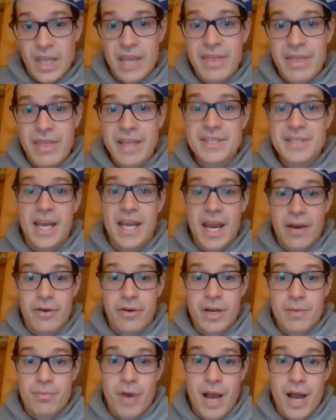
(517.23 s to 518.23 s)
That's an
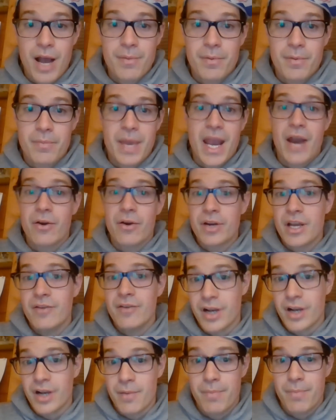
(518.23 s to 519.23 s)
area problem, area of
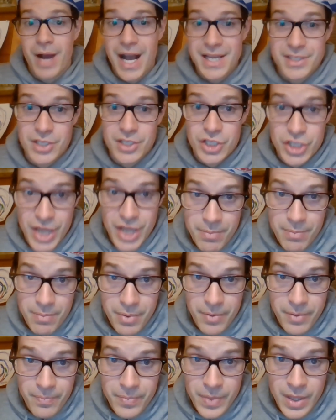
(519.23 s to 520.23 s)
a composite shape.
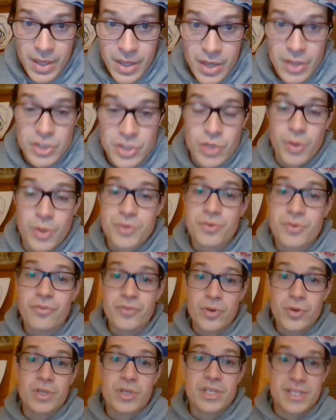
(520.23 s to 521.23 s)
So let's
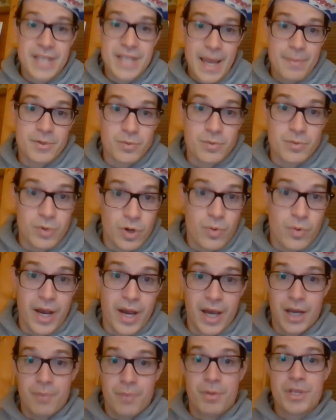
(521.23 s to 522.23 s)
review the steps real quick.
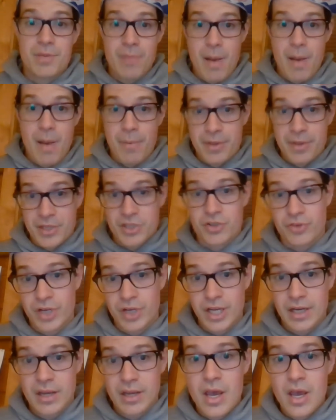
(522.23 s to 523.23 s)
I'm going to put them up on the
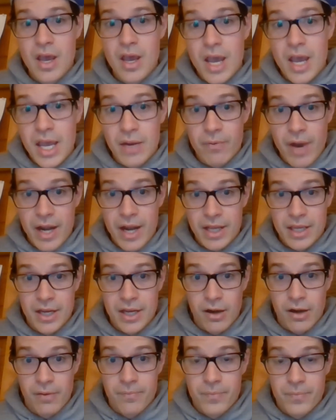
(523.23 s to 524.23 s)
screen in writing
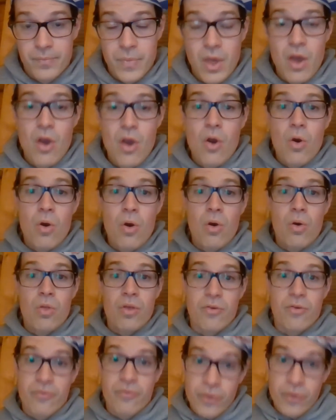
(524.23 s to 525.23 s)
here.
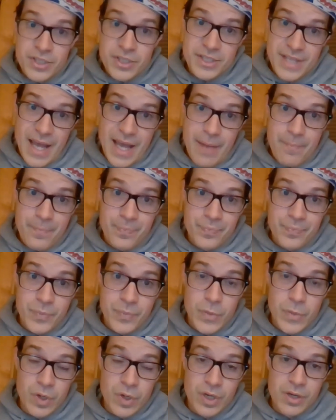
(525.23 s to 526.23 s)
The first step
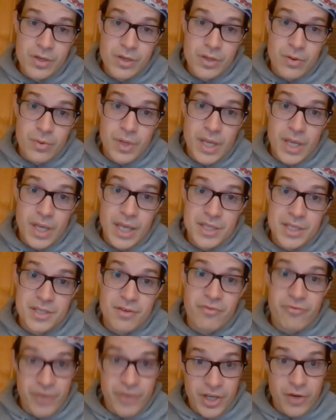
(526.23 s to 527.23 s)
you need to do is to
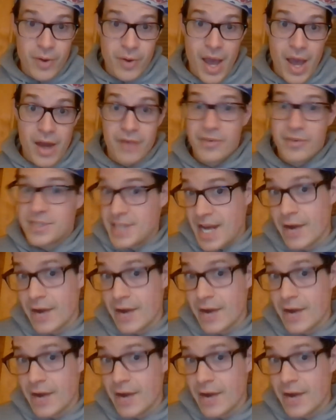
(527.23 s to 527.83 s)
figure out if it's an